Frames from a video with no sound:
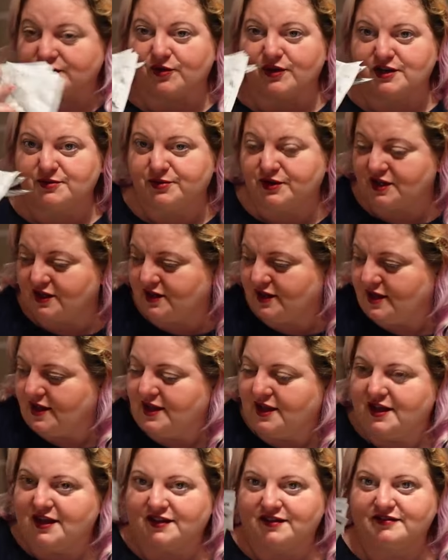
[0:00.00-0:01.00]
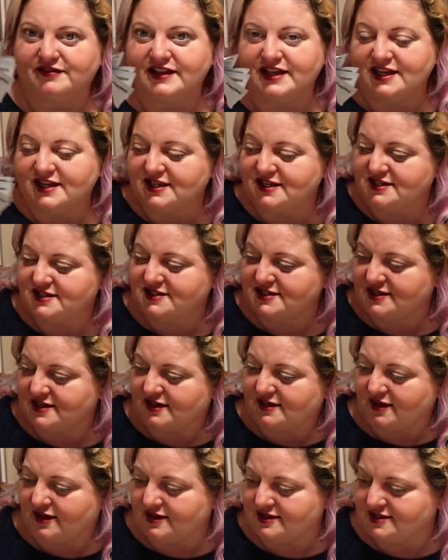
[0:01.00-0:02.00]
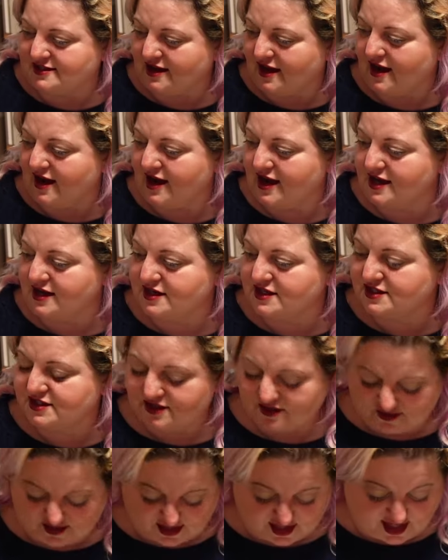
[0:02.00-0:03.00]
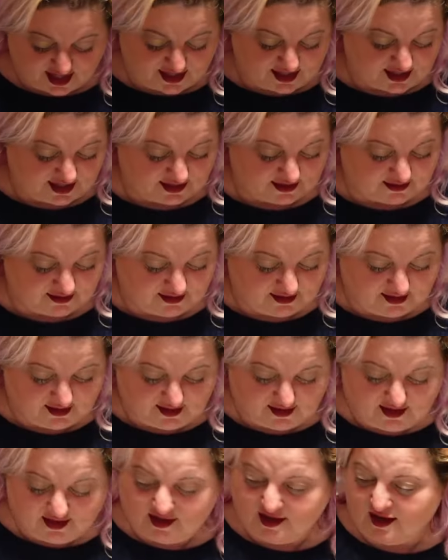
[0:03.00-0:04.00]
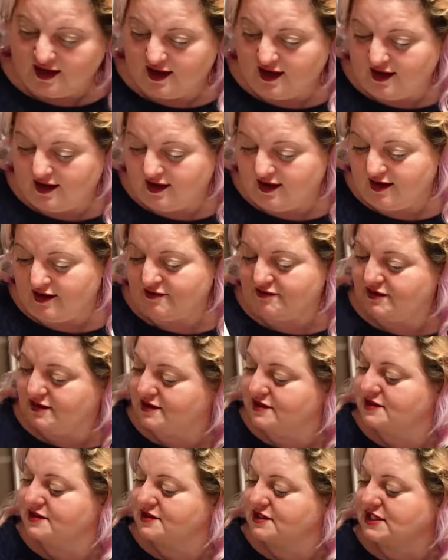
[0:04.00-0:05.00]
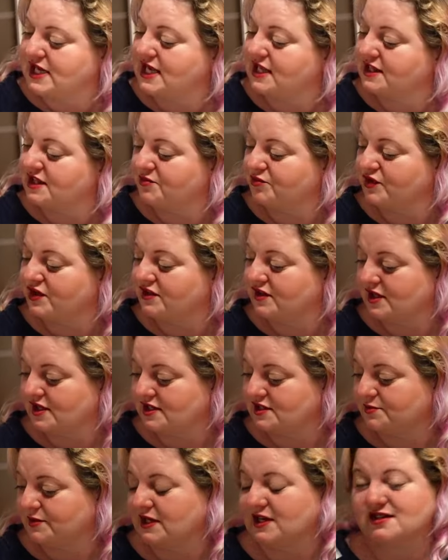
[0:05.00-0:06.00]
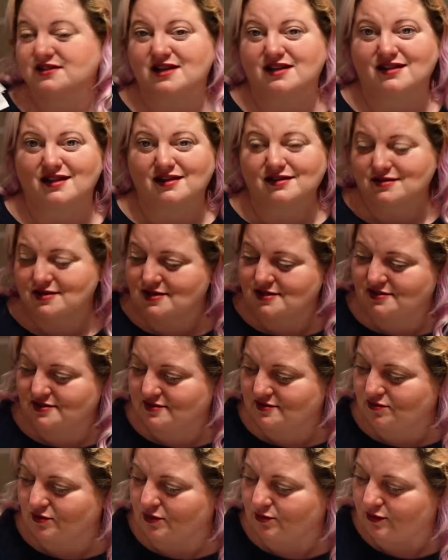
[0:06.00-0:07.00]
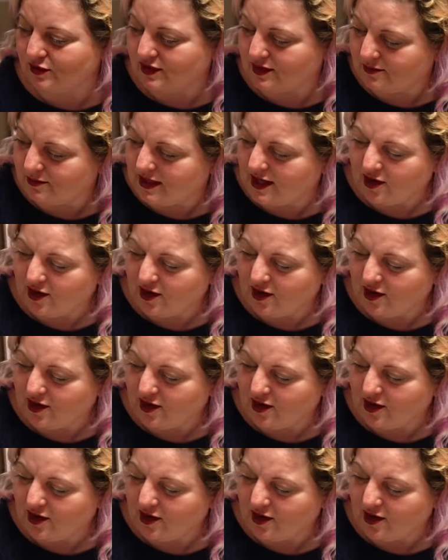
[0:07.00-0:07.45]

going to put these aside so that I can take them with us, because I think these will really be